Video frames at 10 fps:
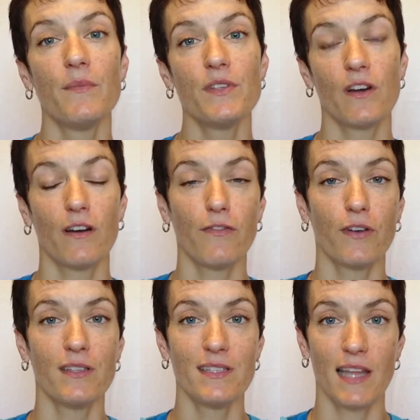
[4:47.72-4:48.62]
Saw our
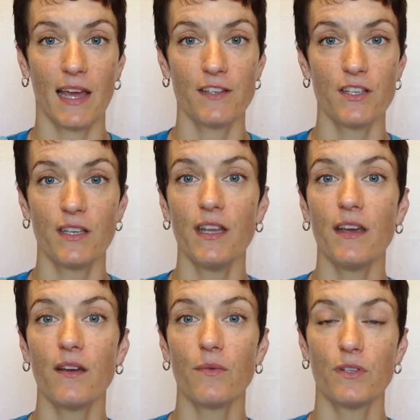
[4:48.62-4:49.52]
friends Nash and
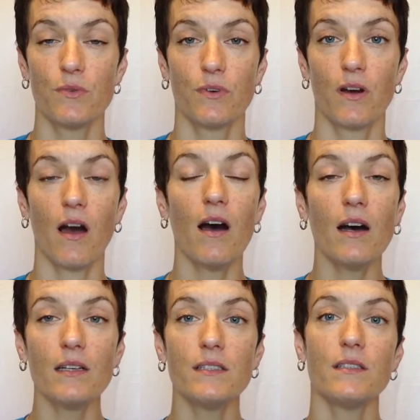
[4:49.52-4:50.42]
Nick, which were
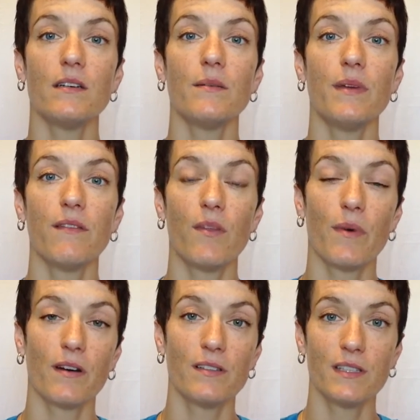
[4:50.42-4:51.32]
awesome, gave them
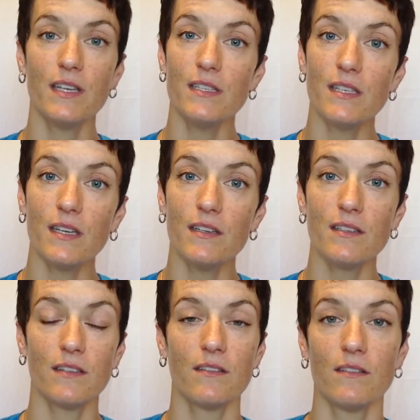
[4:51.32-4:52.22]
hugs and kisses,
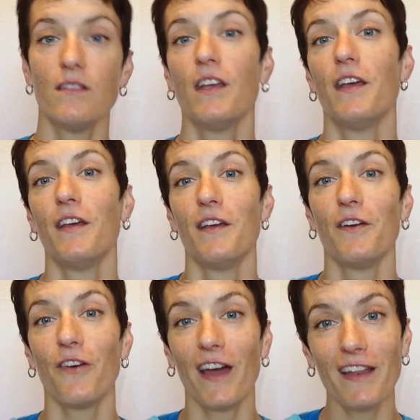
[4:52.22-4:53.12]
and
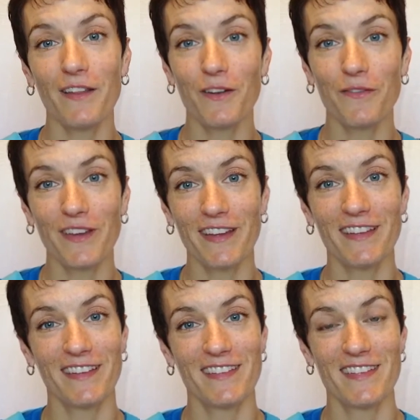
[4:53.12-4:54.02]
cried a little
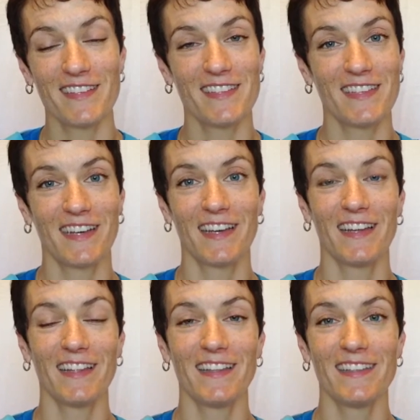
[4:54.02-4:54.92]
bit just
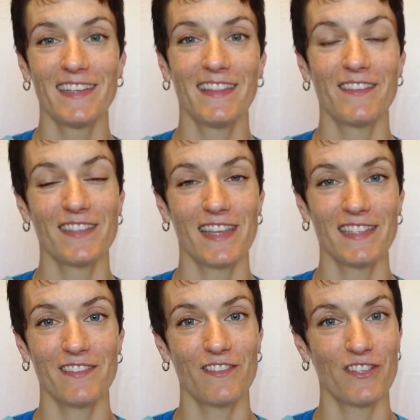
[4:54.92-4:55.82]
to get those
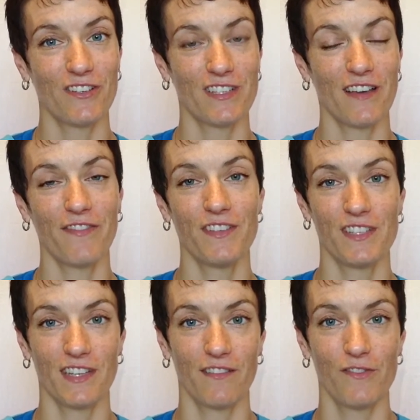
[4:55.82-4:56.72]
last little jitters off, and
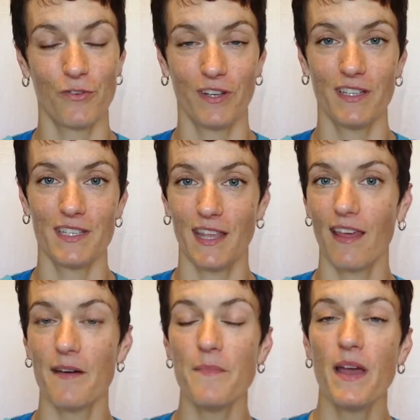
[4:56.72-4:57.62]
just out of joy to see
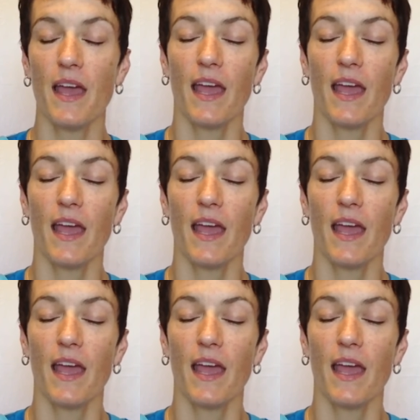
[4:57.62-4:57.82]
them.